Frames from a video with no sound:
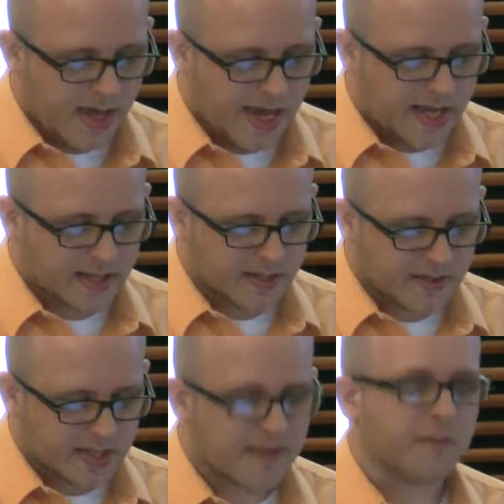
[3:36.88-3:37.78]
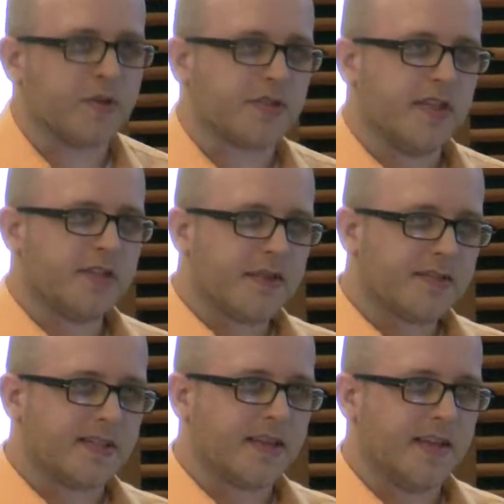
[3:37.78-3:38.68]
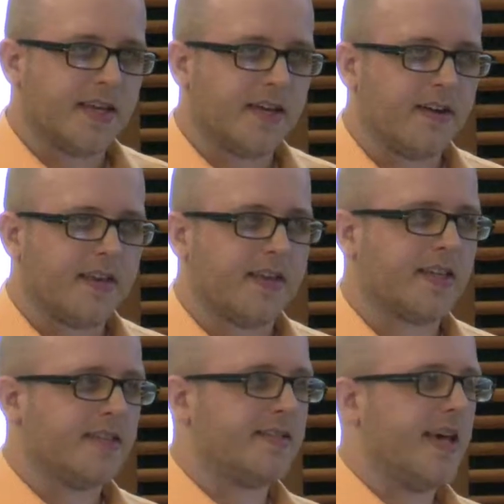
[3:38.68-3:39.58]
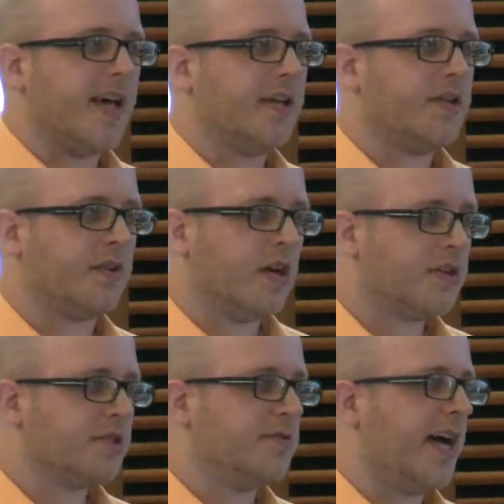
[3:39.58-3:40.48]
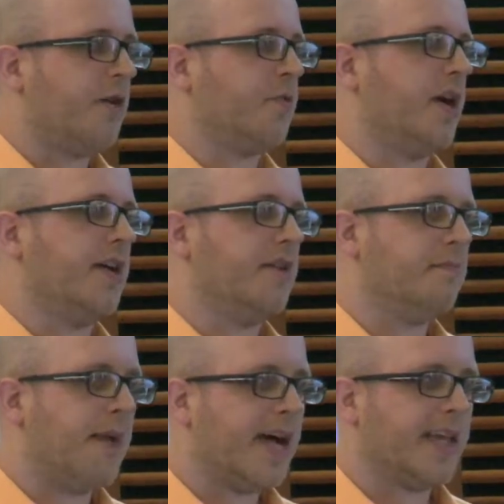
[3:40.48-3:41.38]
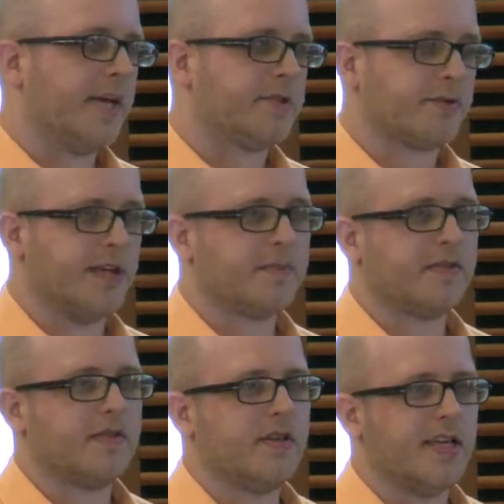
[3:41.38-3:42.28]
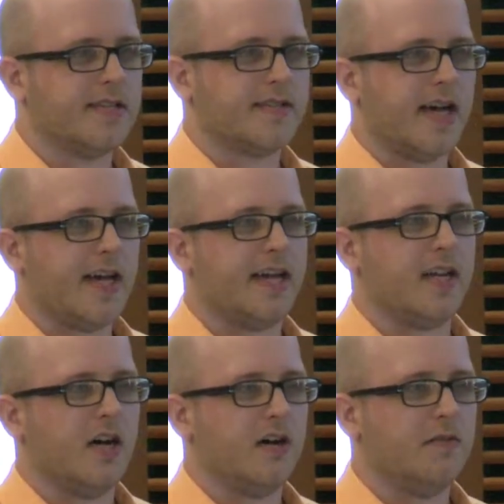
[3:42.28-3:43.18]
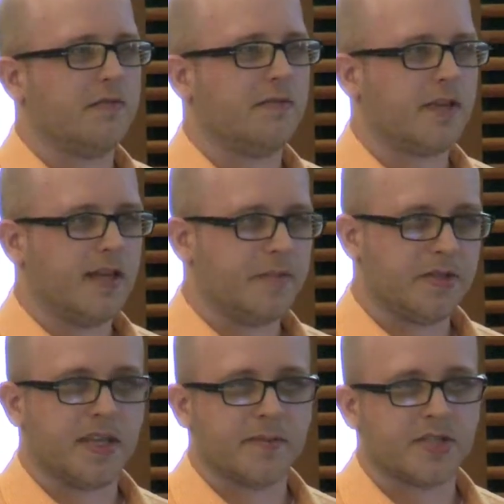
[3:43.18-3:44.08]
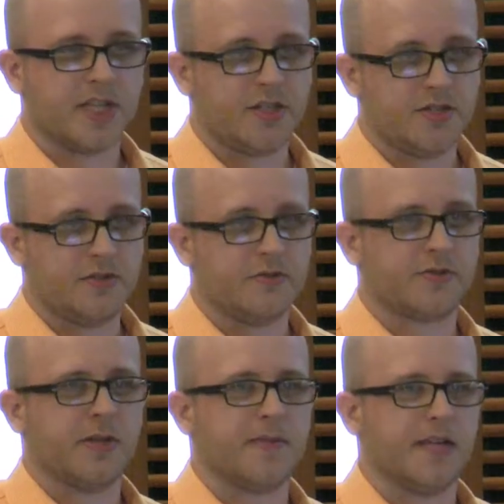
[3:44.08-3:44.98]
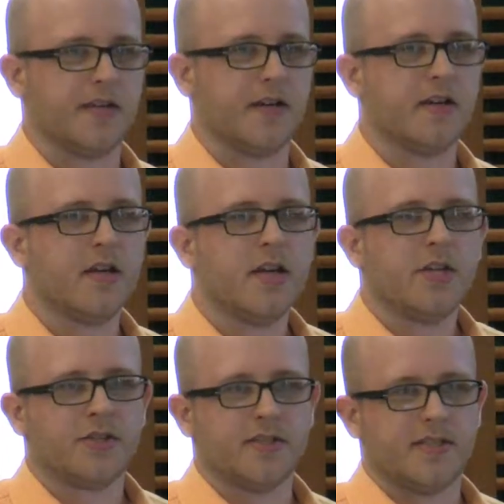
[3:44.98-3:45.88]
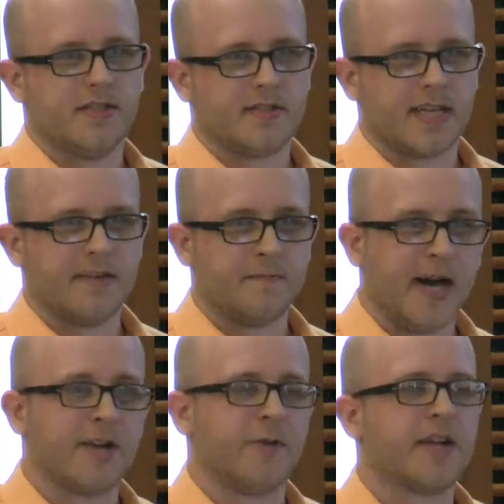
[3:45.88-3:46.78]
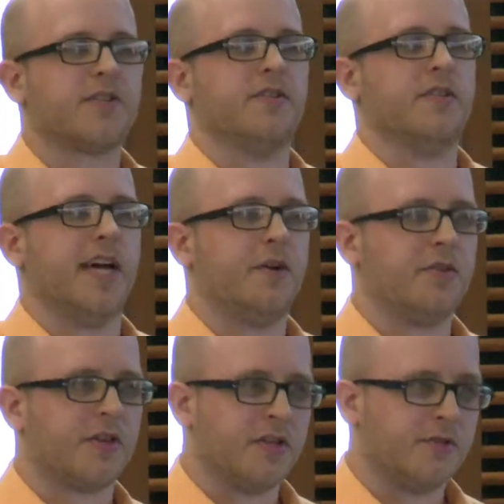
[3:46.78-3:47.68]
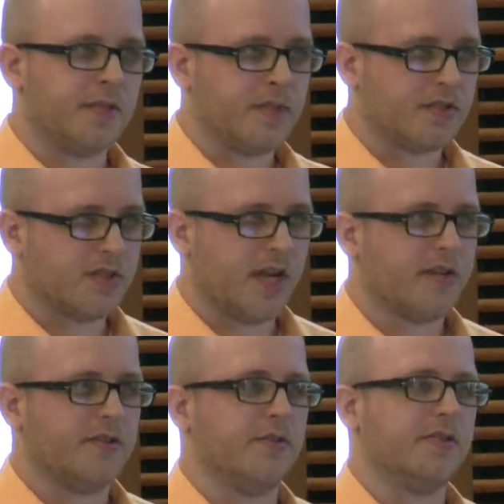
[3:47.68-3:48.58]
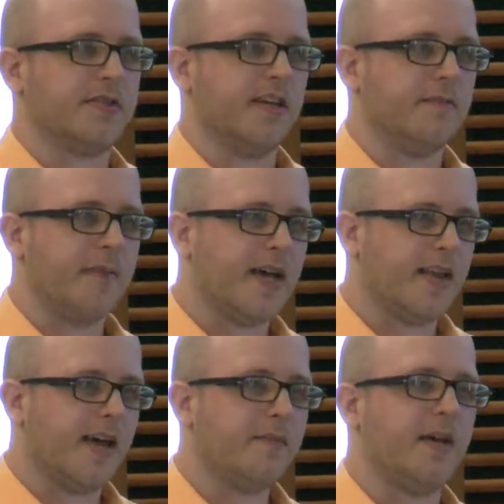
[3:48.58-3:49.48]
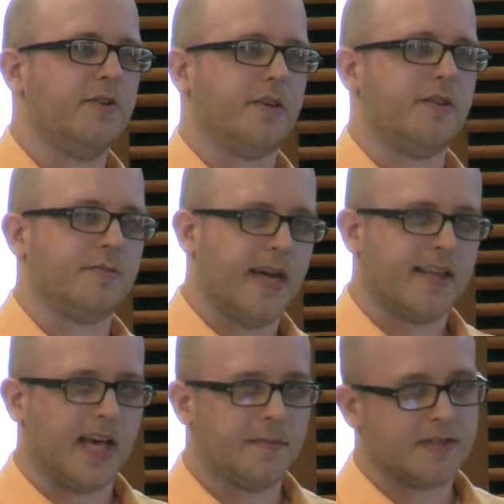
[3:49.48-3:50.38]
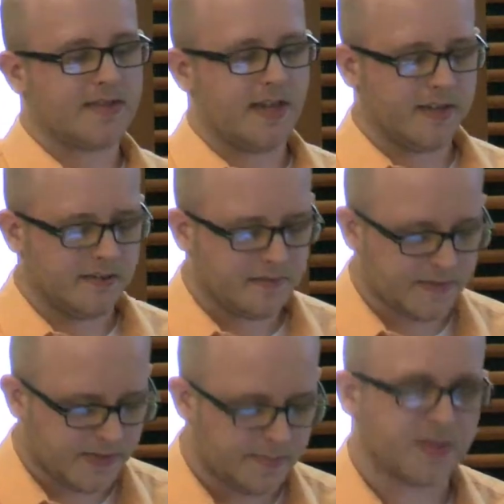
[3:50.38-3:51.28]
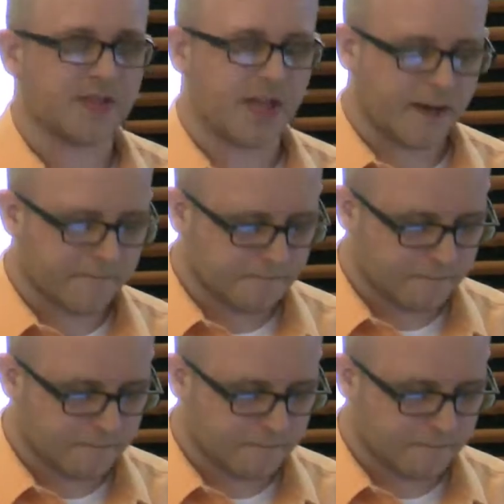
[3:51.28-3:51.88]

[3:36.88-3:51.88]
And kind of the most interesting thing here, I think, is that you can also now write MATLAB scripts inside of the ImageJ2 script editor. So this is kind of bidirectional now. You can use ImageJ2 inside of MATLAB, and you can use MATLAB inside of ImageJ.